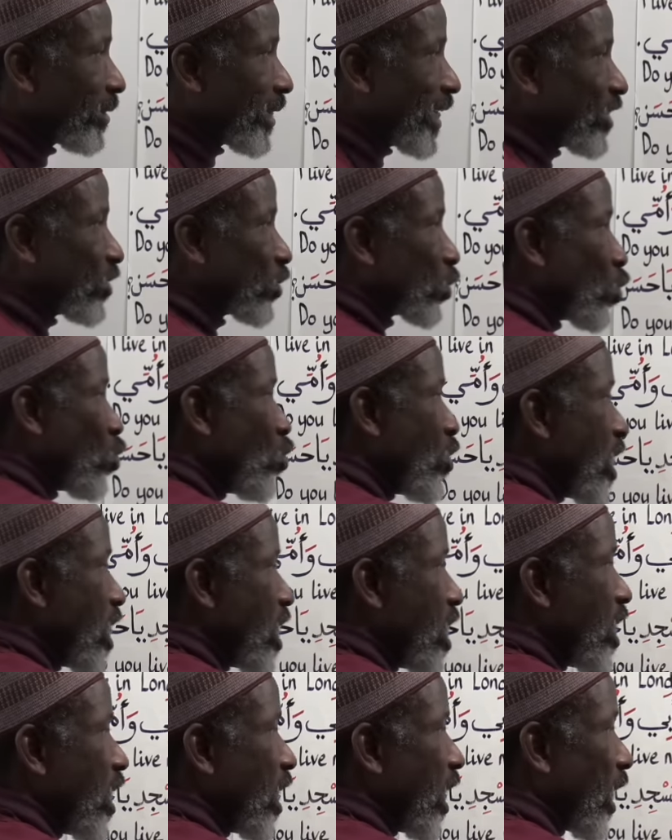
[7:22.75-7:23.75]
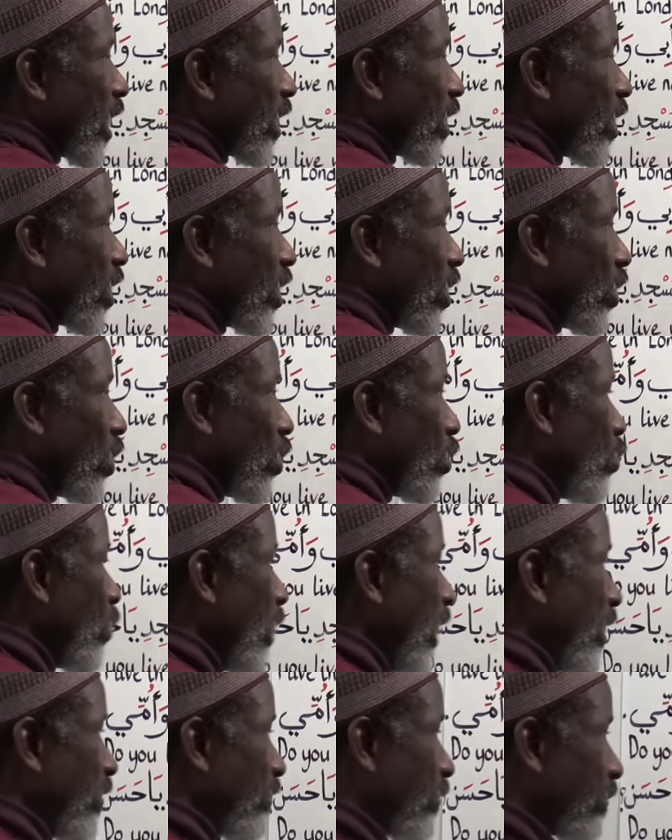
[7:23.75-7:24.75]
Teskunina, you
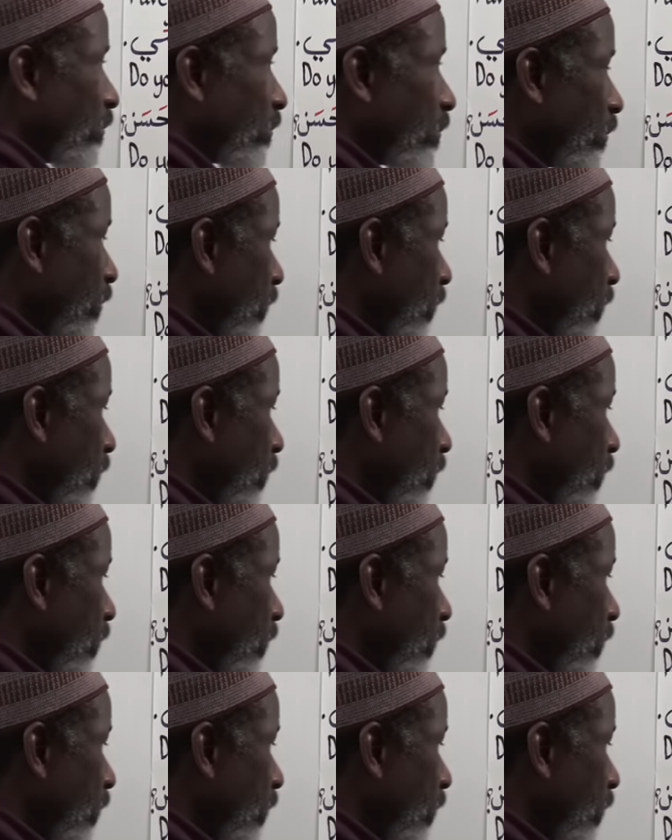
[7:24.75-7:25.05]
live.